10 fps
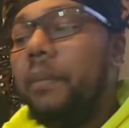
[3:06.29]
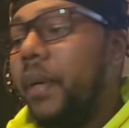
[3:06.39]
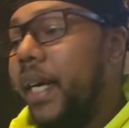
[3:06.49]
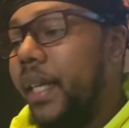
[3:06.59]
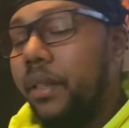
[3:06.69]

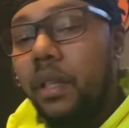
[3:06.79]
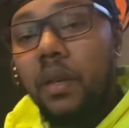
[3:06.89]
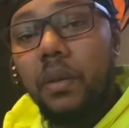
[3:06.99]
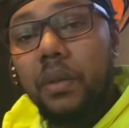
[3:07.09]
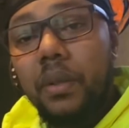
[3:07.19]
but you
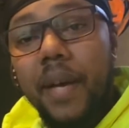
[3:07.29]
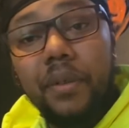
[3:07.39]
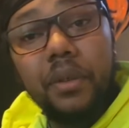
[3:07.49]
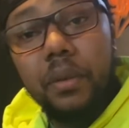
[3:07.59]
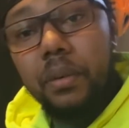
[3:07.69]
know, you have to
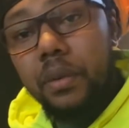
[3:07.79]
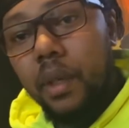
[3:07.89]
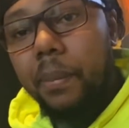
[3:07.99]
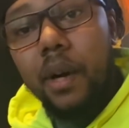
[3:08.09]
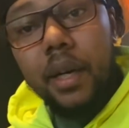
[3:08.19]
do your
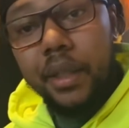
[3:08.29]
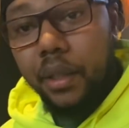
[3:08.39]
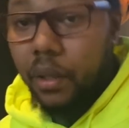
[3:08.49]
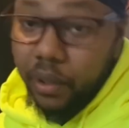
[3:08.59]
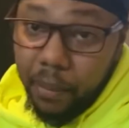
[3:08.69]
part in your
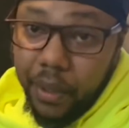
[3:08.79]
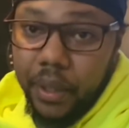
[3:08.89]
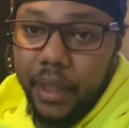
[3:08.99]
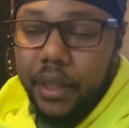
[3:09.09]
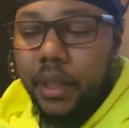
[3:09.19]
own
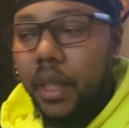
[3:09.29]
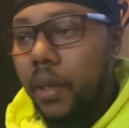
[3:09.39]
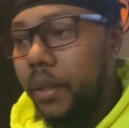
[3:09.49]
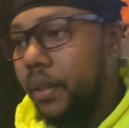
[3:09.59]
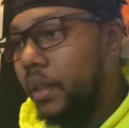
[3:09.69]
communities, you know,